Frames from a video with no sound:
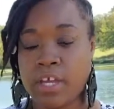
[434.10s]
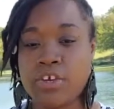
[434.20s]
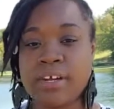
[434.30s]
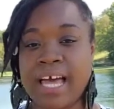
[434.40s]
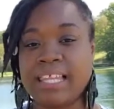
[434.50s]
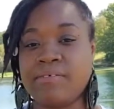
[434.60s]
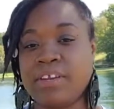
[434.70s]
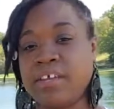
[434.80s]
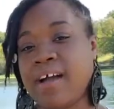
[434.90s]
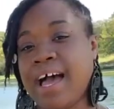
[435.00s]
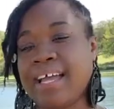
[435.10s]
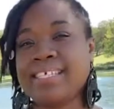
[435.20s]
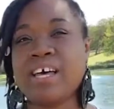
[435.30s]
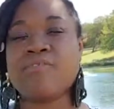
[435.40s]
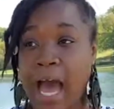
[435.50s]
You're not living in your high
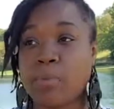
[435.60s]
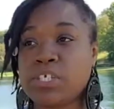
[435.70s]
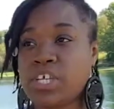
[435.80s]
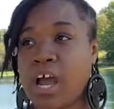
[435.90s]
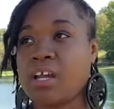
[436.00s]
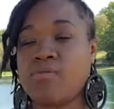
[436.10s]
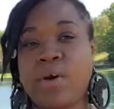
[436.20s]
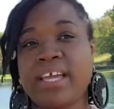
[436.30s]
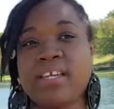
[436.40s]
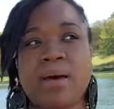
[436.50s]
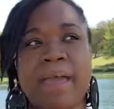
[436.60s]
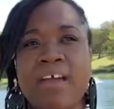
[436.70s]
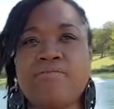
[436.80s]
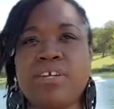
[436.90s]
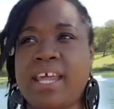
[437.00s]
self. I was tired of waking up
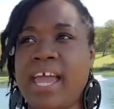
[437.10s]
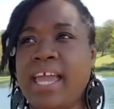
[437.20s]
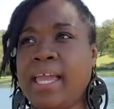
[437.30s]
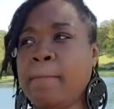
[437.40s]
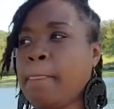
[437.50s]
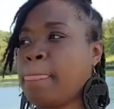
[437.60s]
every day.